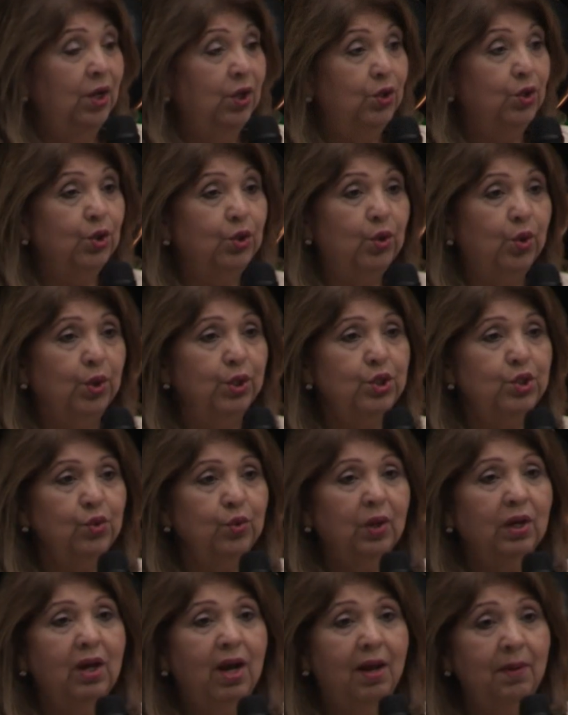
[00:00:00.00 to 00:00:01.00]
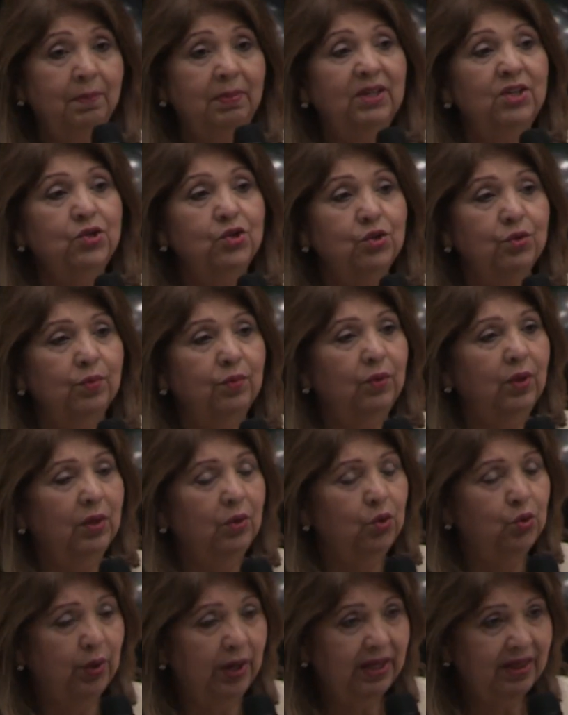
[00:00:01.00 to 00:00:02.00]
you're going to accomplish
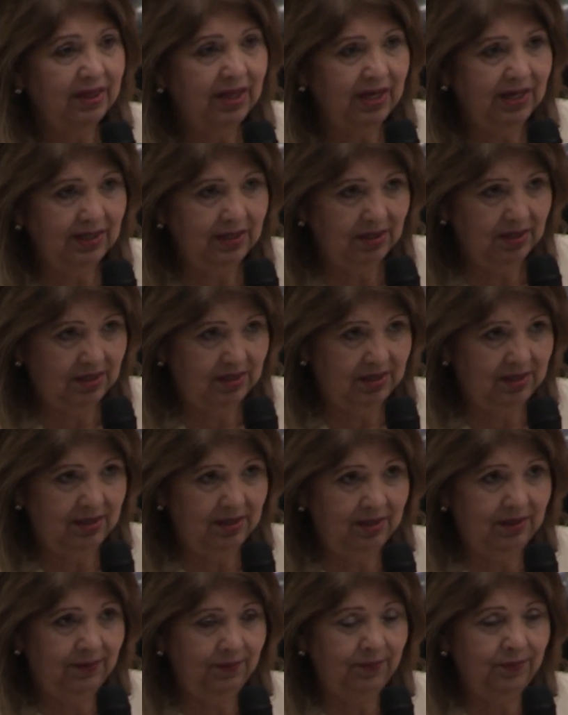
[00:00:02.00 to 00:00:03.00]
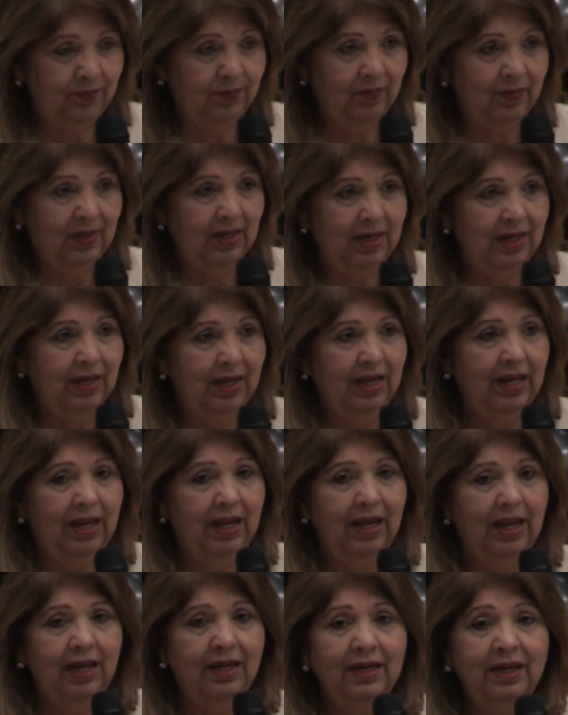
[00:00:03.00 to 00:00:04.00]
great things.
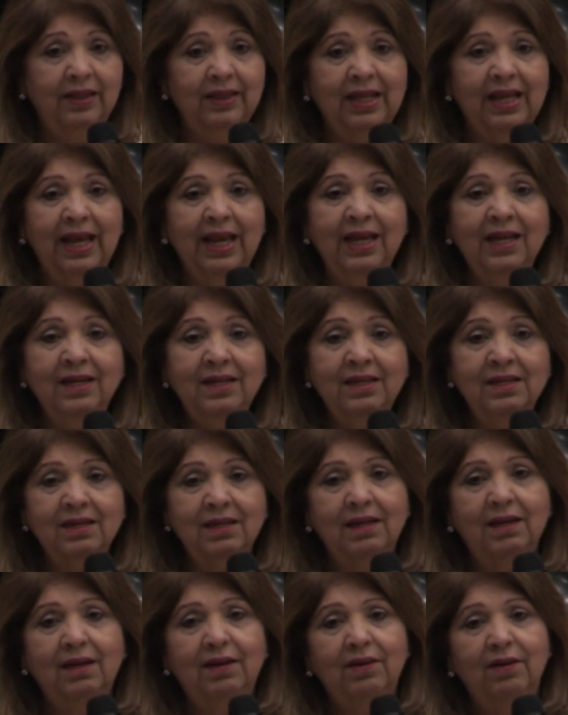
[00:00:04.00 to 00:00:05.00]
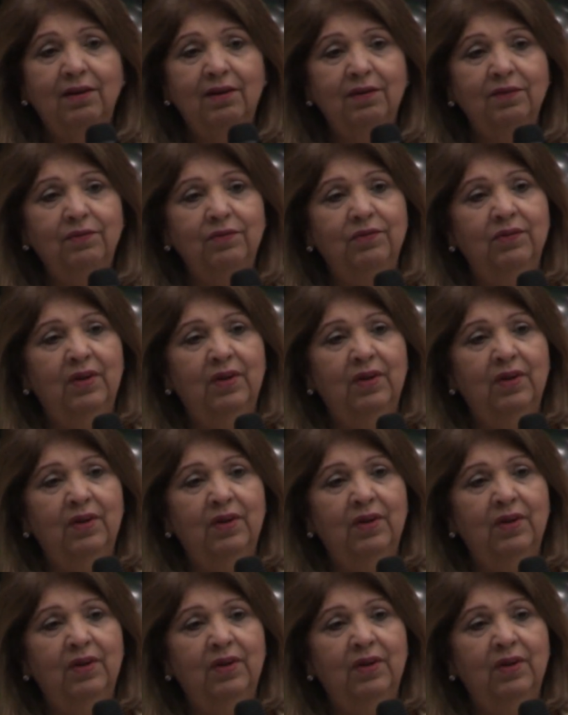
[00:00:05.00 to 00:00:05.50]
And at the end of